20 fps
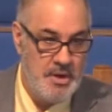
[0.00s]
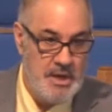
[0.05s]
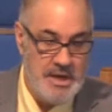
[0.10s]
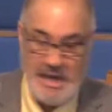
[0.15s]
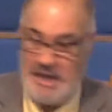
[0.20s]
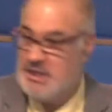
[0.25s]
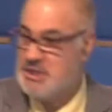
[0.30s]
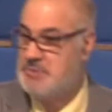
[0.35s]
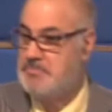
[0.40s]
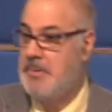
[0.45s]

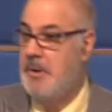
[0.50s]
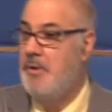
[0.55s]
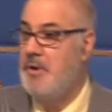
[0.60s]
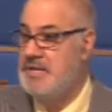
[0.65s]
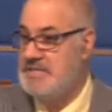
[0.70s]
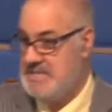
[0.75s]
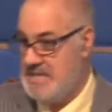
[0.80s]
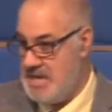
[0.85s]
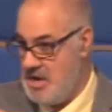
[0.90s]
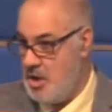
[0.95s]

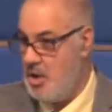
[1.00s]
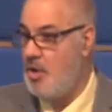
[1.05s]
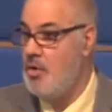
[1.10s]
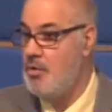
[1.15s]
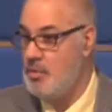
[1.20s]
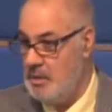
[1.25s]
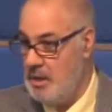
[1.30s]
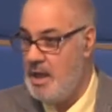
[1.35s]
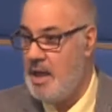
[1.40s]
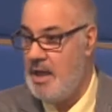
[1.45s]
Experience it in our
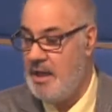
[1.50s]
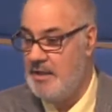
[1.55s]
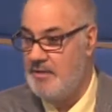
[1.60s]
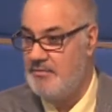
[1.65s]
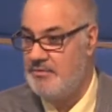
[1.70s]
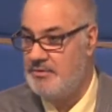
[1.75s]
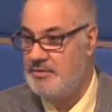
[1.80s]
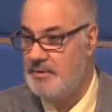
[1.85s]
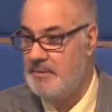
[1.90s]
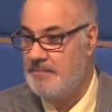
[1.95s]
own
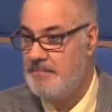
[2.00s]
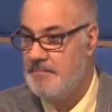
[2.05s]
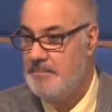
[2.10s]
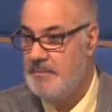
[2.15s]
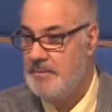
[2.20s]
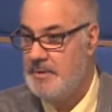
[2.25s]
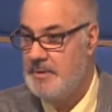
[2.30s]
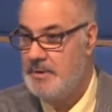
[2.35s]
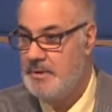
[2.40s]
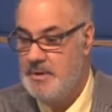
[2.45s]
lives?
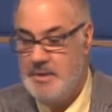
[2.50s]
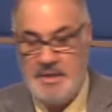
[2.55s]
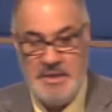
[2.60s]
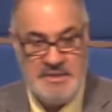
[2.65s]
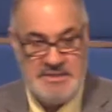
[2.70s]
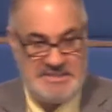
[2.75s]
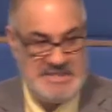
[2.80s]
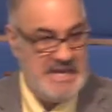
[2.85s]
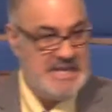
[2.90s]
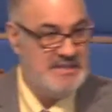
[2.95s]

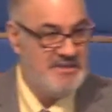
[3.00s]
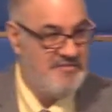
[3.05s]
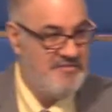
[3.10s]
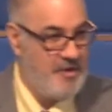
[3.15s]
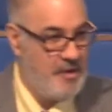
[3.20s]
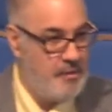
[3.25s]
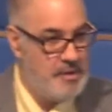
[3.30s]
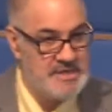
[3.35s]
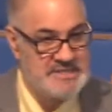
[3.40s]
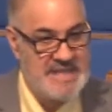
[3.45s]
See the
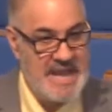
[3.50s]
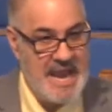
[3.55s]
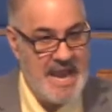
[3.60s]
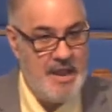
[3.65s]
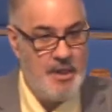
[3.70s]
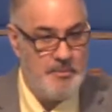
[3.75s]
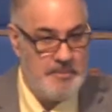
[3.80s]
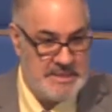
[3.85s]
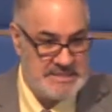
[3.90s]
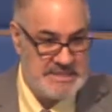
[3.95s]
various
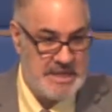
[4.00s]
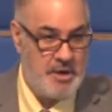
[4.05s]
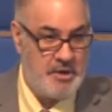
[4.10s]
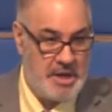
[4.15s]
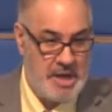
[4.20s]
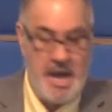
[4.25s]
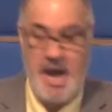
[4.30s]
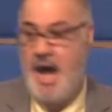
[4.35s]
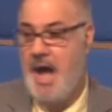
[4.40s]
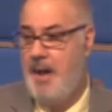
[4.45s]
ailments that
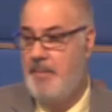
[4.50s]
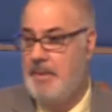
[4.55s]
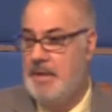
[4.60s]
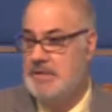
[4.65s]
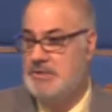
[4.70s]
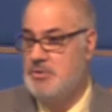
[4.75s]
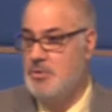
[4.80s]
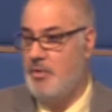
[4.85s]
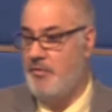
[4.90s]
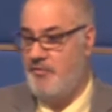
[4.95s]
are
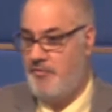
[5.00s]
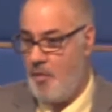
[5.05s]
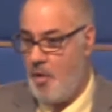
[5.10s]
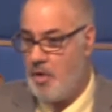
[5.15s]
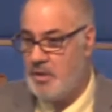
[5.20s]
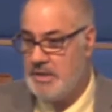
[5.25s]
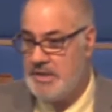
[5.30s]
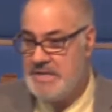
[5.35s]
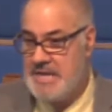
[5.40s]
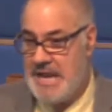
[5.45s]
common to a
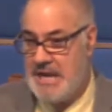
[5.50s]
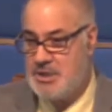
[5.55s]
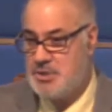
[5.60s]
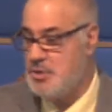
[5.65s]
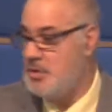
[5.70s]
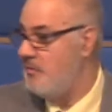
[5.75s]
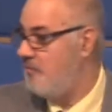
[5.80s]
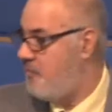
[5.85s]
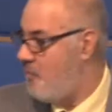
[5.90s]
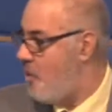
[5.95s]
fallen
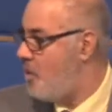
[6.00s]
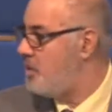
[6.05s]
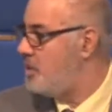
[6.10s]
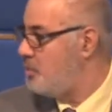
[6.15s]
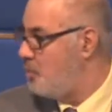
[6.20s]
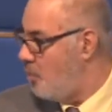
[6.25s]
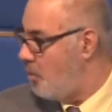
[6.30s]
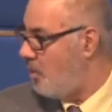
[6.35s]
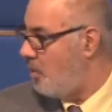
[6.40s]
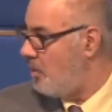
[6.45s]
nature and a
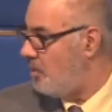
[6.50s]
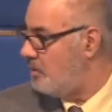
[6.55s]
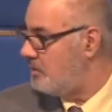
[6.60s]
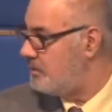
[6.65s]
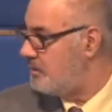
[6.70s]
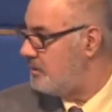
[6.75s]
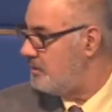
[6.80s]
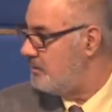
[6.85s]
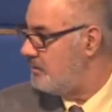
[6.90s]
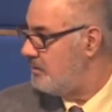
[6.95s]
fallen
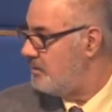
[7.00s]
world.